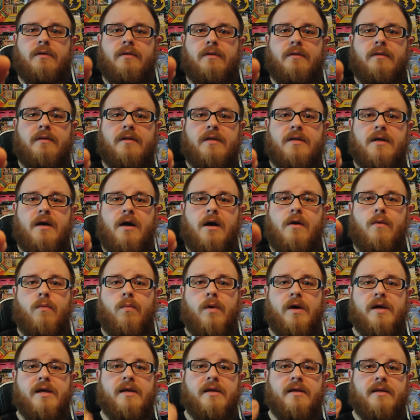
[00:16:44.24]
the
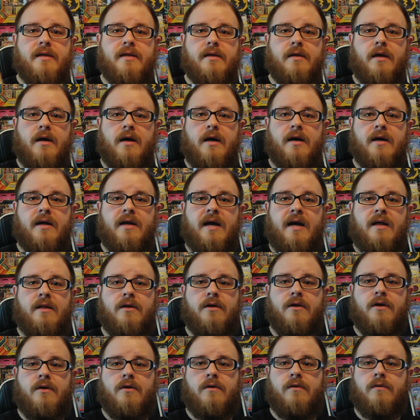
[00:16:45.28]
all-white
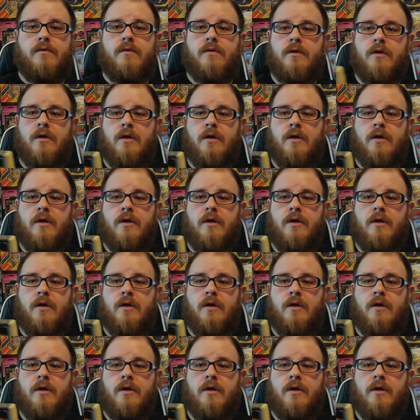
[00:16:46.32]
Calico.